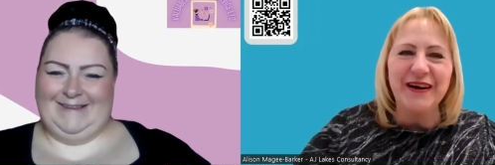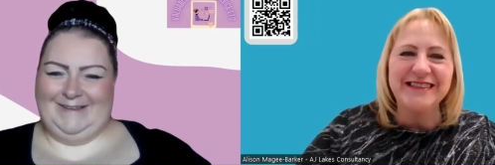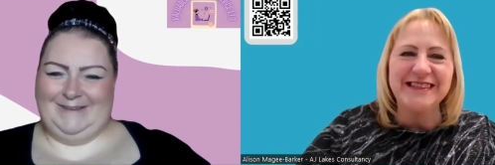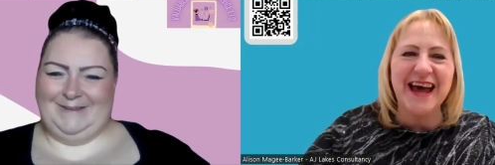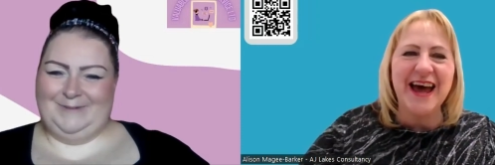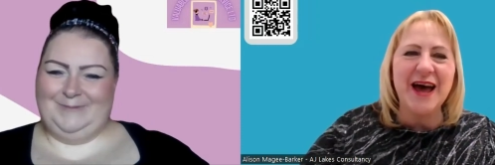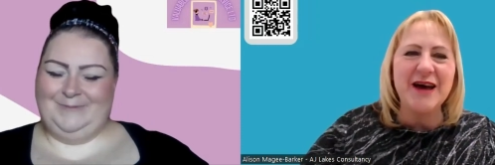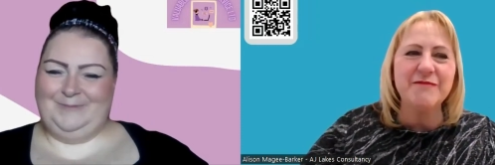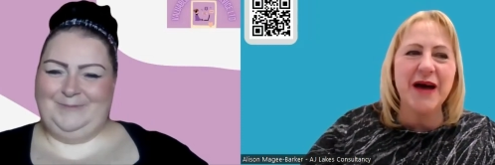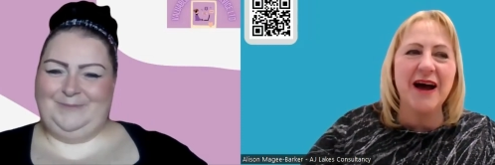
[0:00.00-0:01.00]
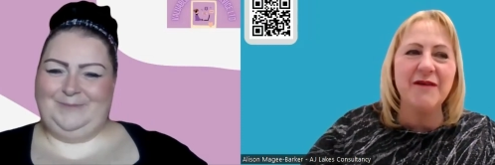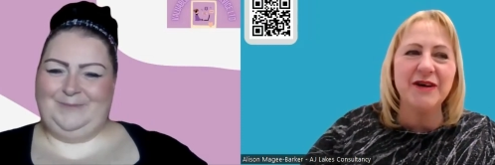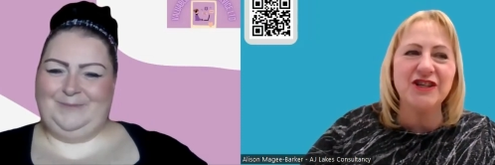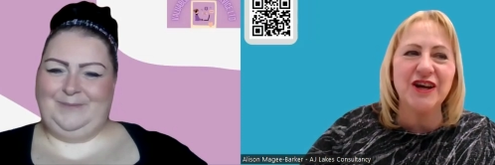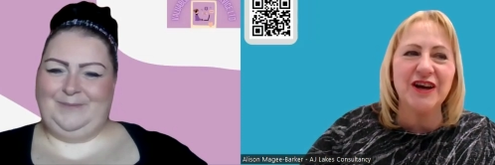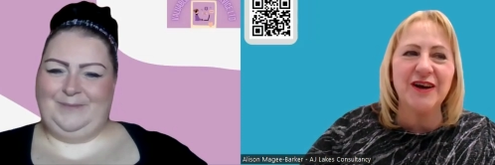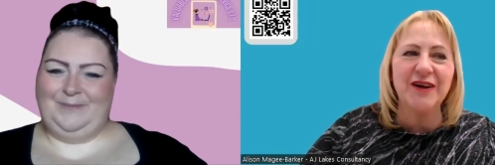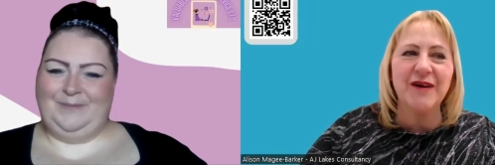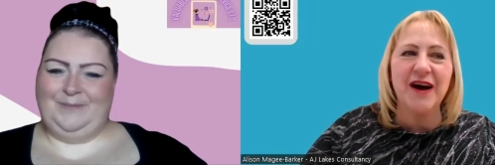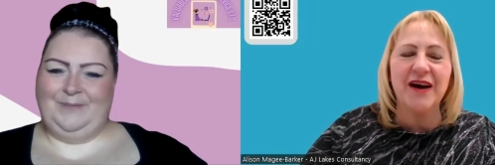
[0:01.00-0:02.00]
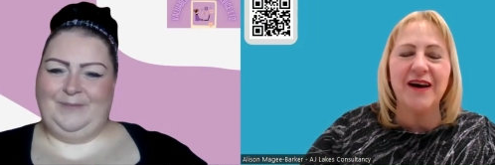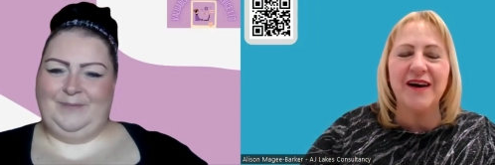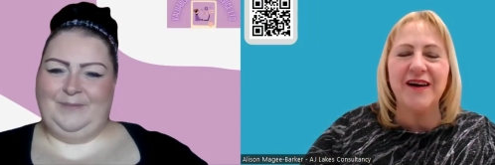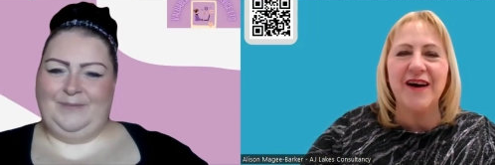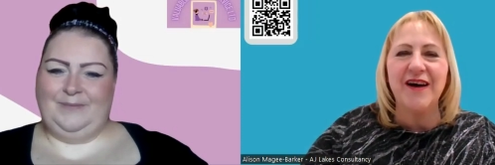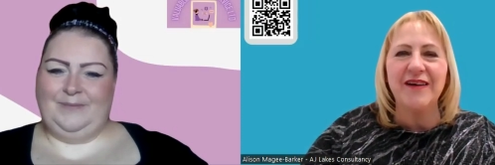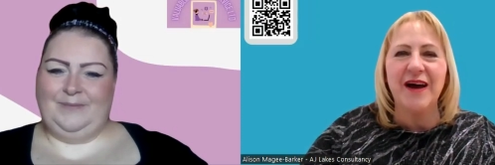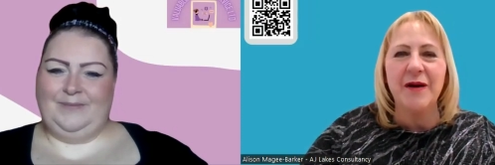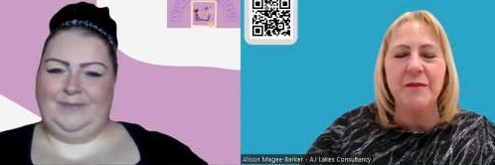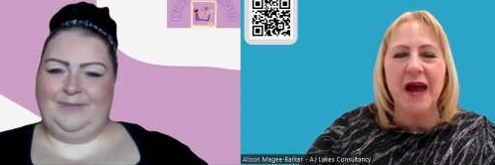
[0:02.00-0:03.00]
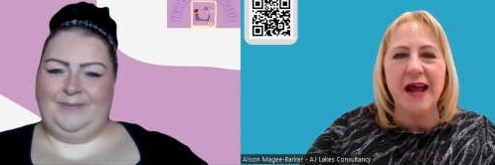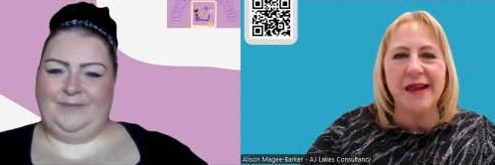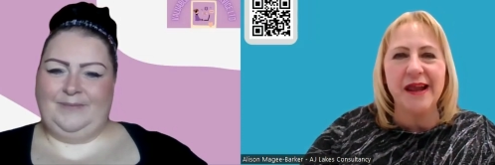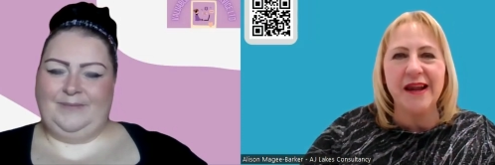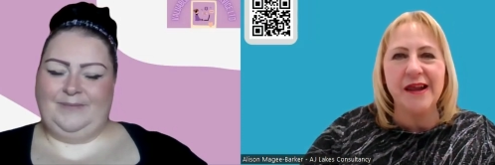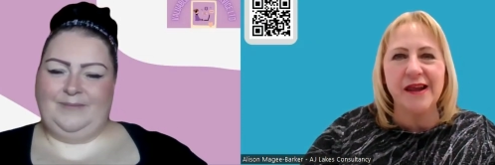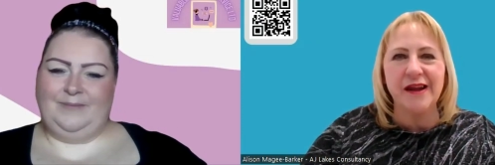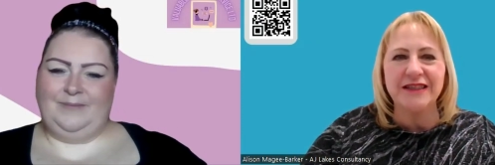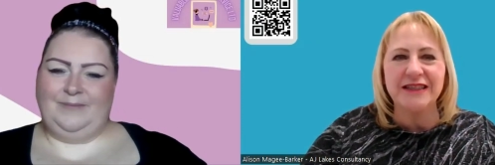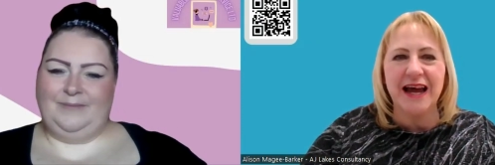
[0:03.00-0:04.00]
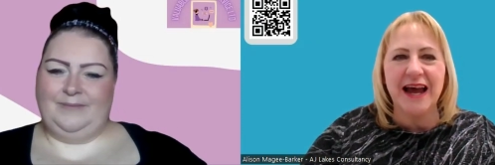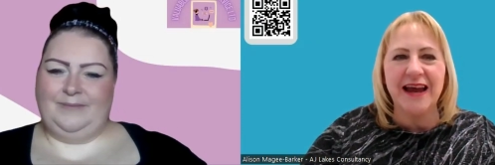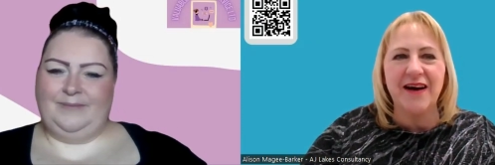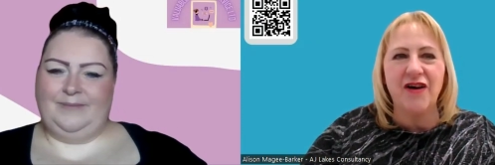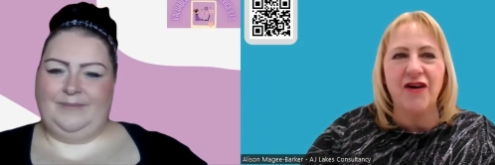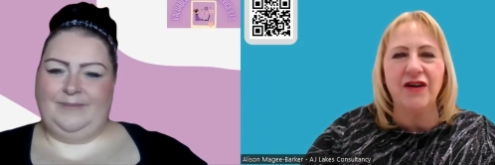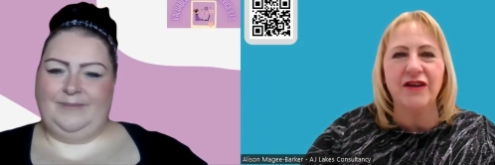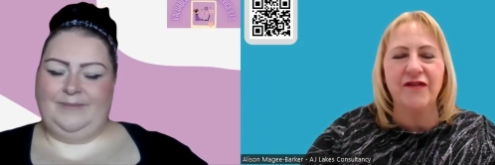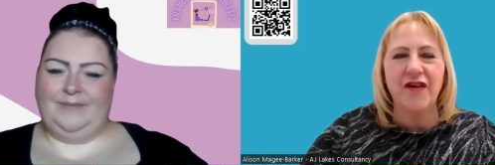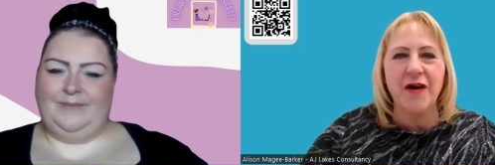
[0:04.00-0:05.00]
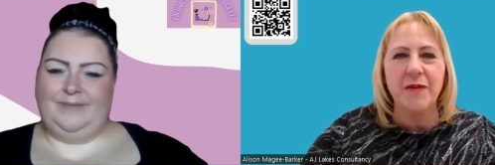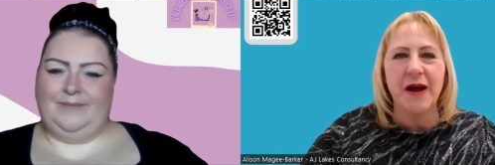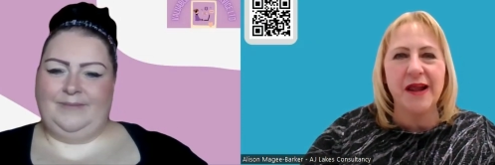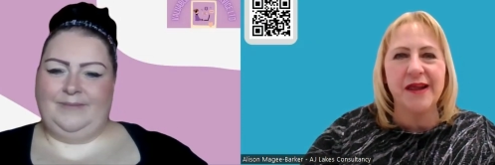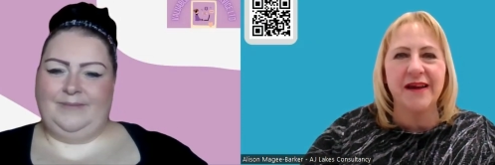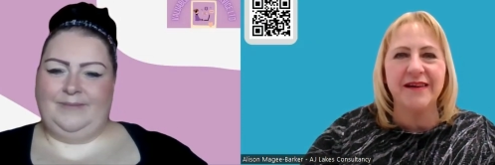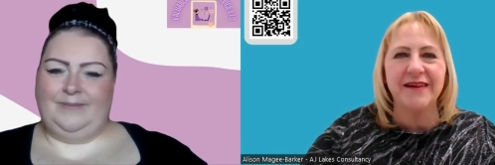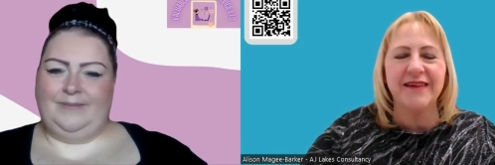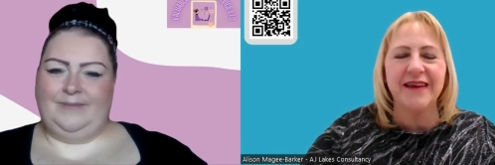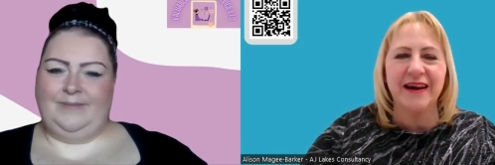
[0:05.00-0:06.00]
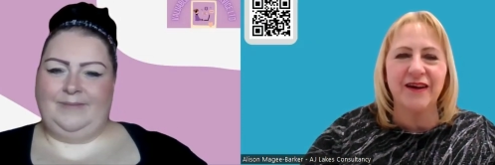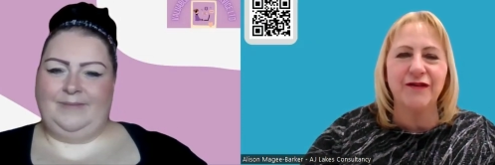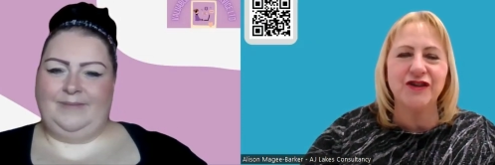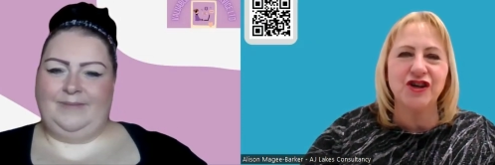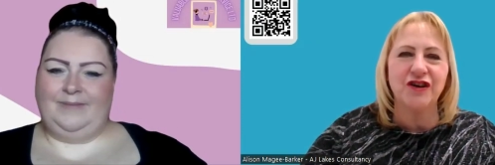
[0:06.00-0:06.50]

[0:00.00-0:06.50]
Speaker 1: but uh, may I wish you uh, an amazing Sunday, all the very best. And thank you for